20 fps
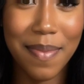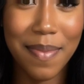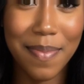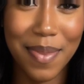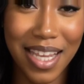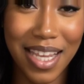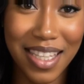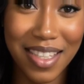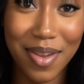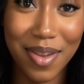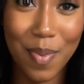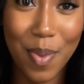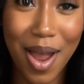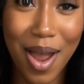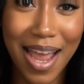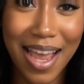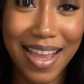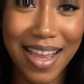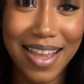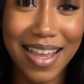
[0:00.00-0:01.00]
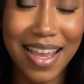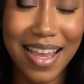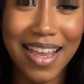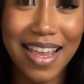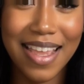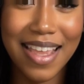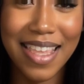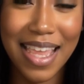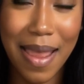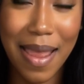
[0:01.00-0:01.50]
But either way,
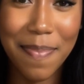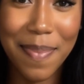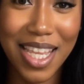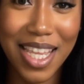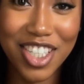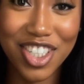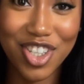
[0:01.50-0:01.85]
they made